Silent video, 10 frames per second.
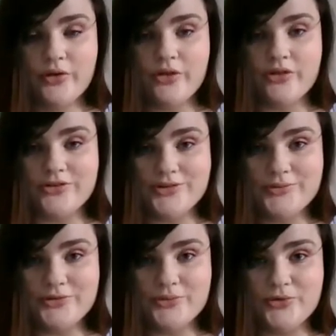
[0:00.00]
the
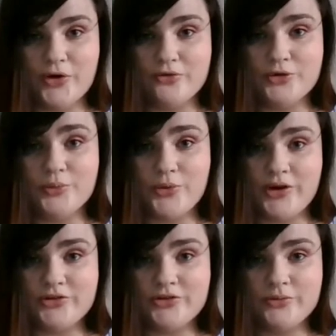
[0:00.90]
symptoms of
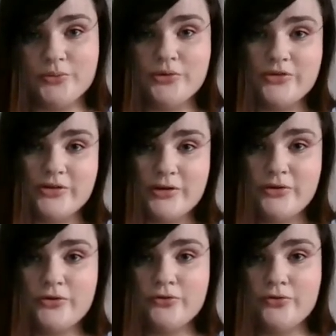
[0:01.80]
depression
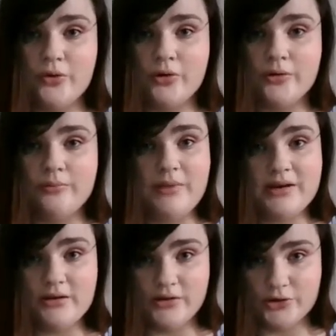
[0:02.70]
persist for
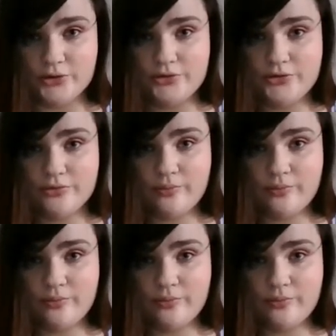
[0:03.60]
many years,